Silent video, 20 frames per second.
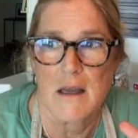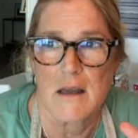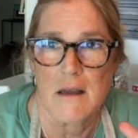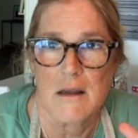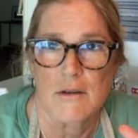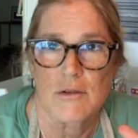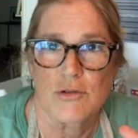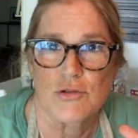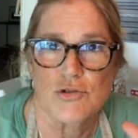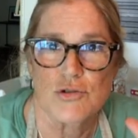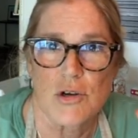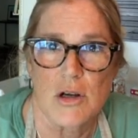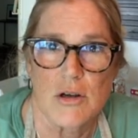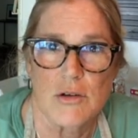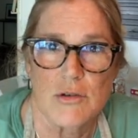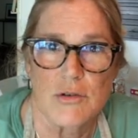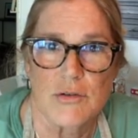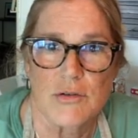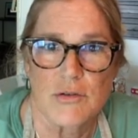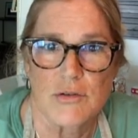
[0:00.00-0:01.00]

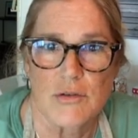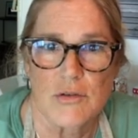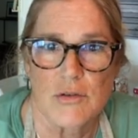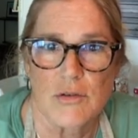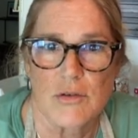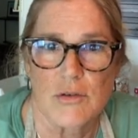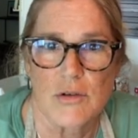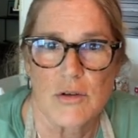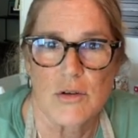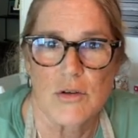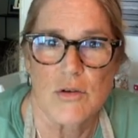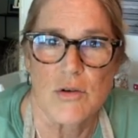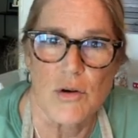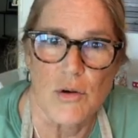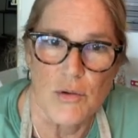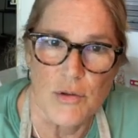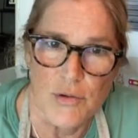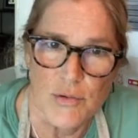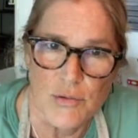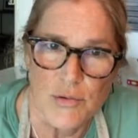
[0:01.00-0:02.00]
struggles you
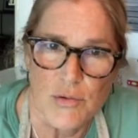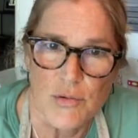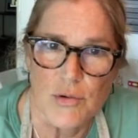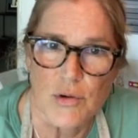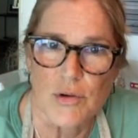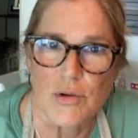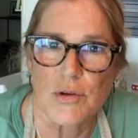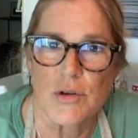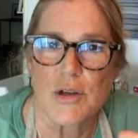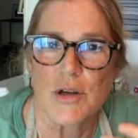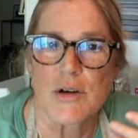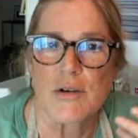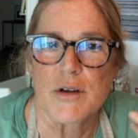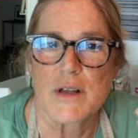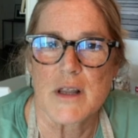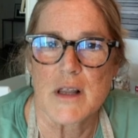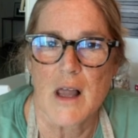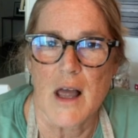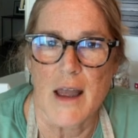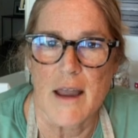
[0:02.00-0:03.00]
go through earlier
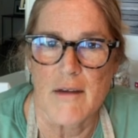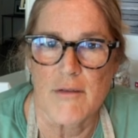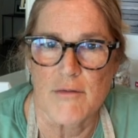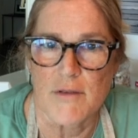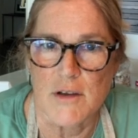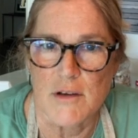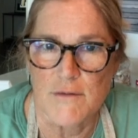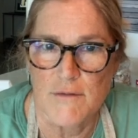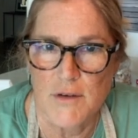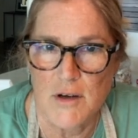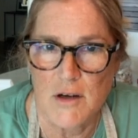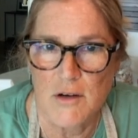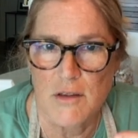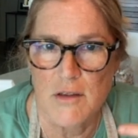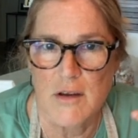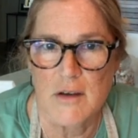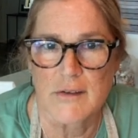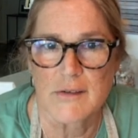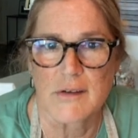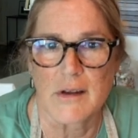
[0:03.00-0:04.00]
in life and you figure
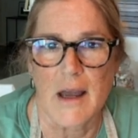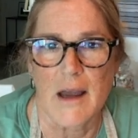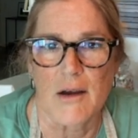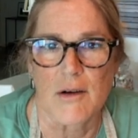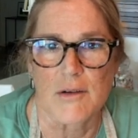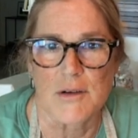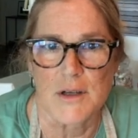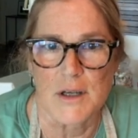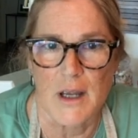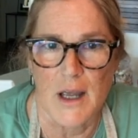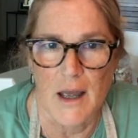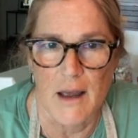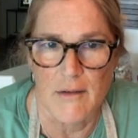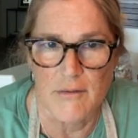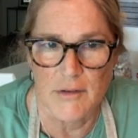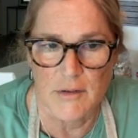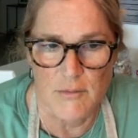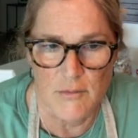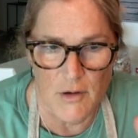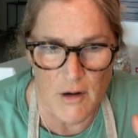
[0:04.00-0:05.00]
things out and you have
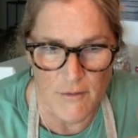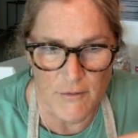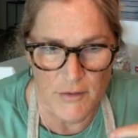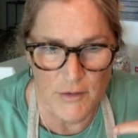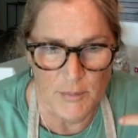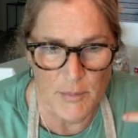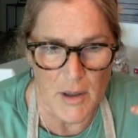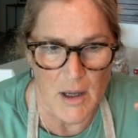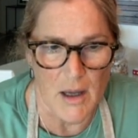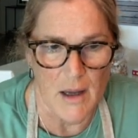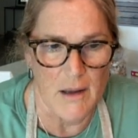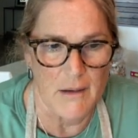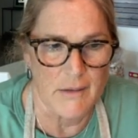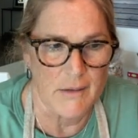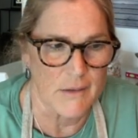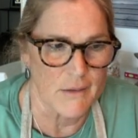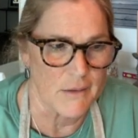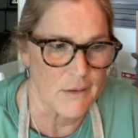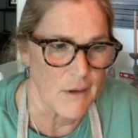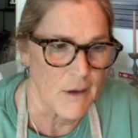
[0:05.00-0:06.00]
some rough
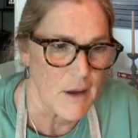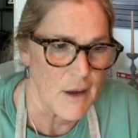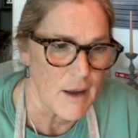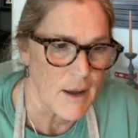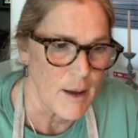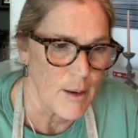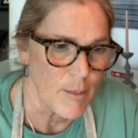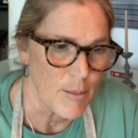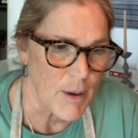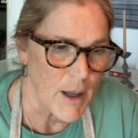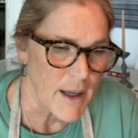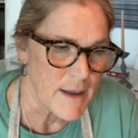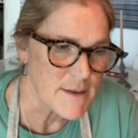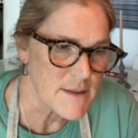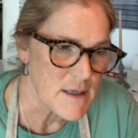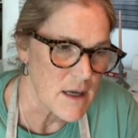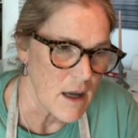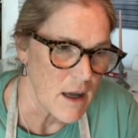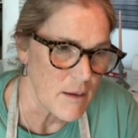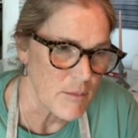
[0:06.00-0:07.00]
spots and bad
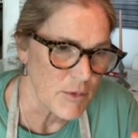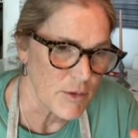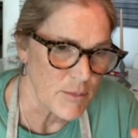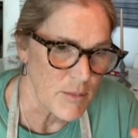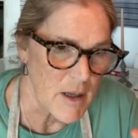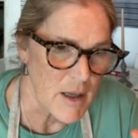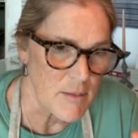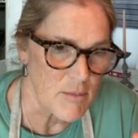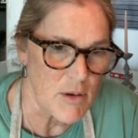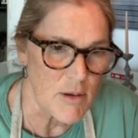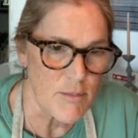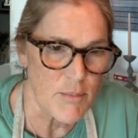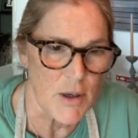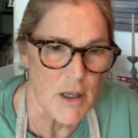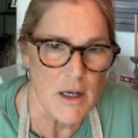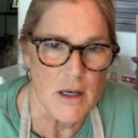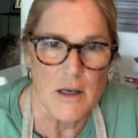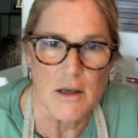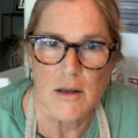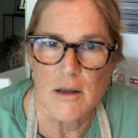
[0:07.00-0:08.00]
times maybe,
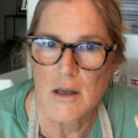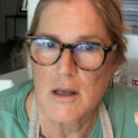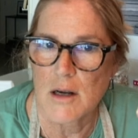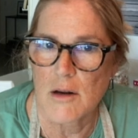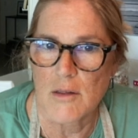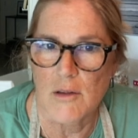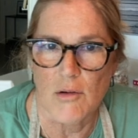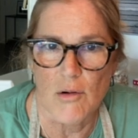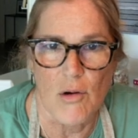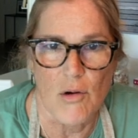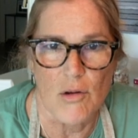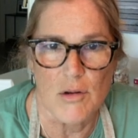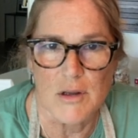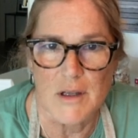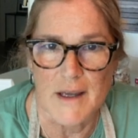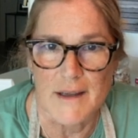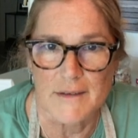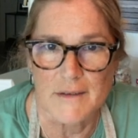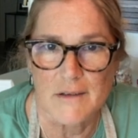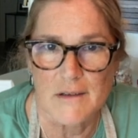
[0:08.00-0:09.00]
but you know, they're all
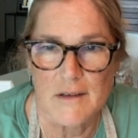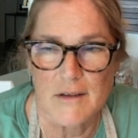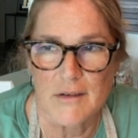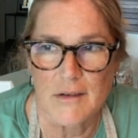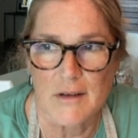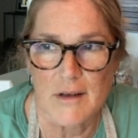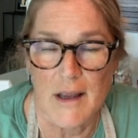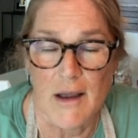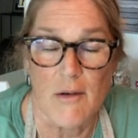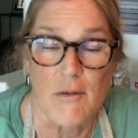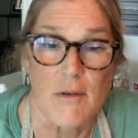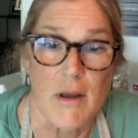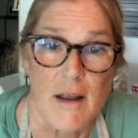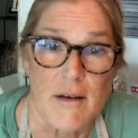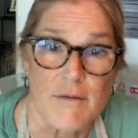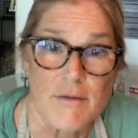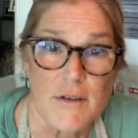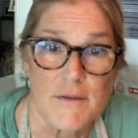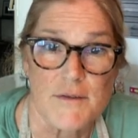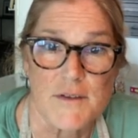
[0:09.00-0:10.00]
lessons. And now at
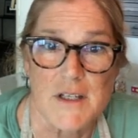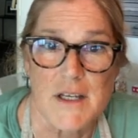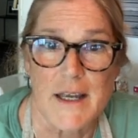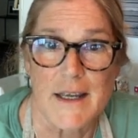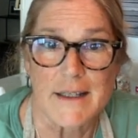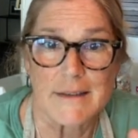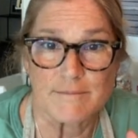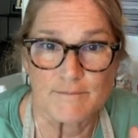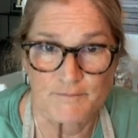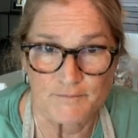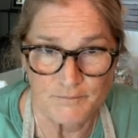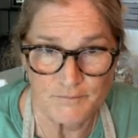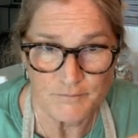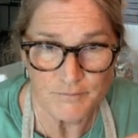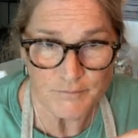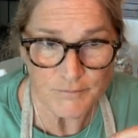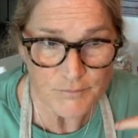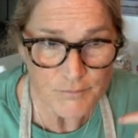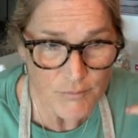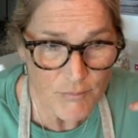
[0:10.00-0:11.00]
58,
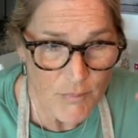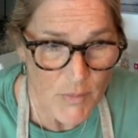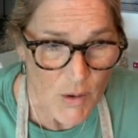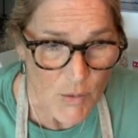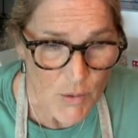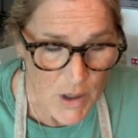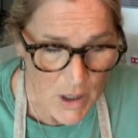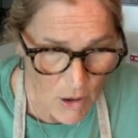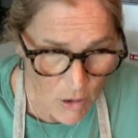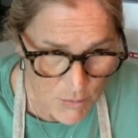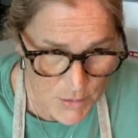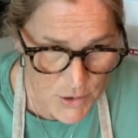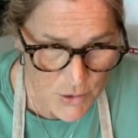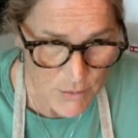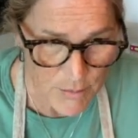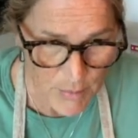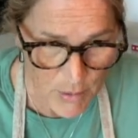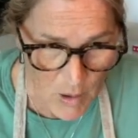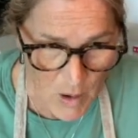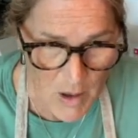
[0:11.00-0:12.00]
what I hope to
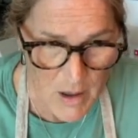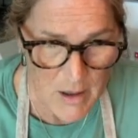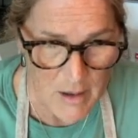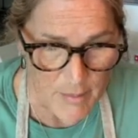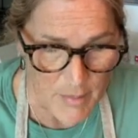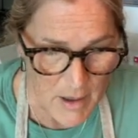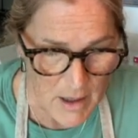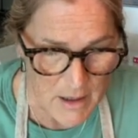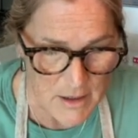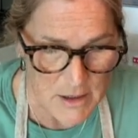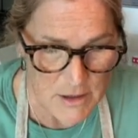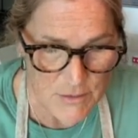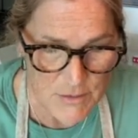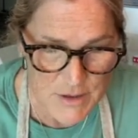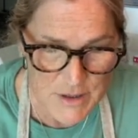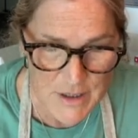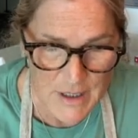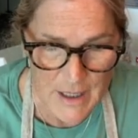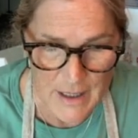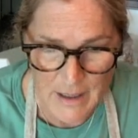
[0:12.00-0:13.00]
impart upon you
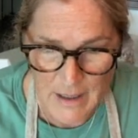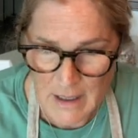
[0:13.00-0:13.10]
is that